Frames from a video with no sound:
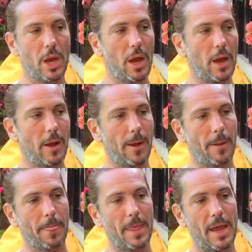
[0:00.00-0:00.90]

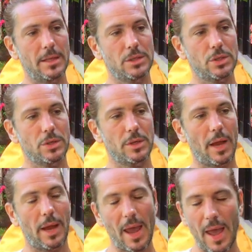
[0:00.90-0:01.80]
and
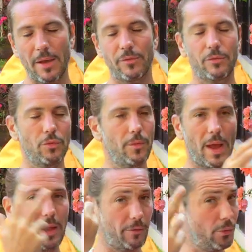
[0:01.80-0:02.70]
I have
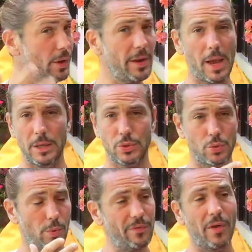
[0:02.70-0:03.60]
3 days to
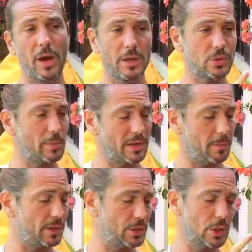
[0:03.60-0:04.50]
revise
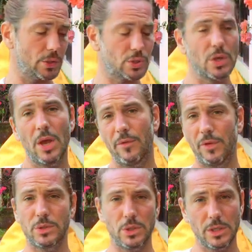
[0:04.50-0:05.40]
mathematics,
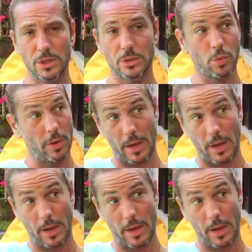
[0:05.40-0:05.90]
physics, and so on.